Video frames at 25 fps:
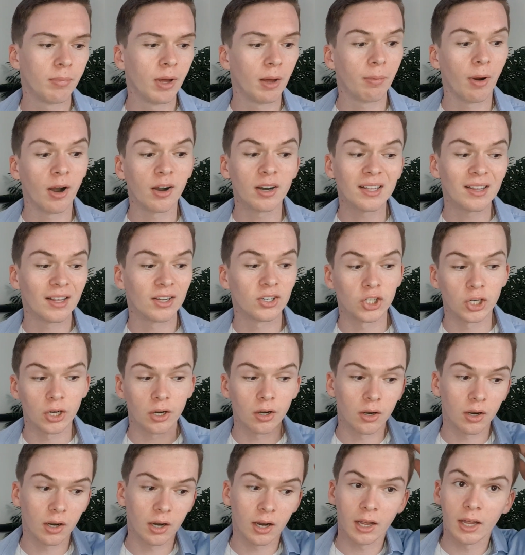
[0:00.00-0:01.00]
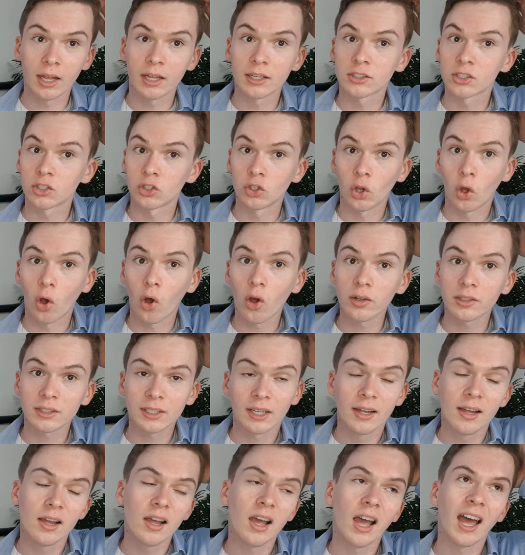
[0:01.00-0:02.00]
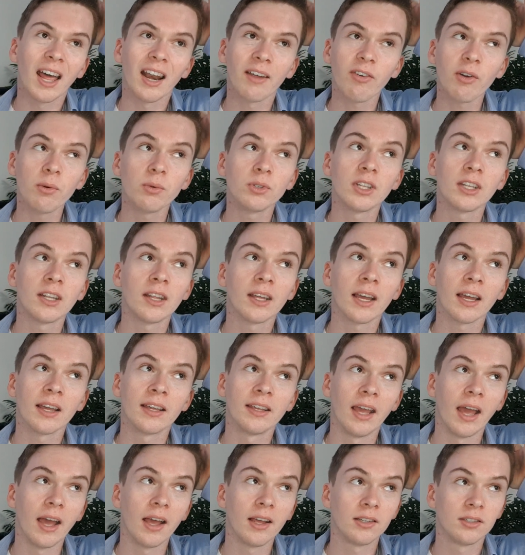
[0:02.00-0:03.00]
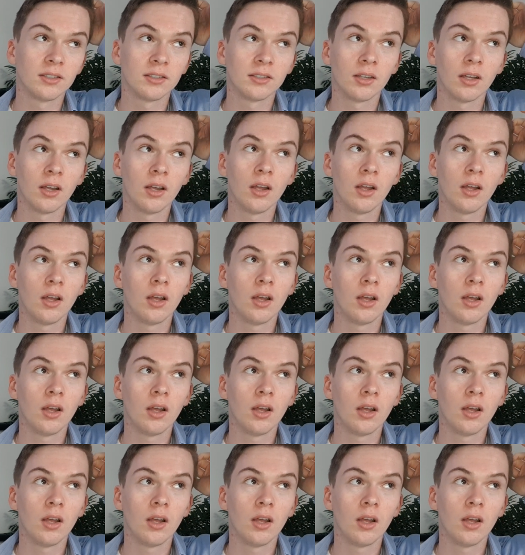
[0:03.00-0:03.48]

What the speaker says: But apparently this year it's not. And if I was to take a guess,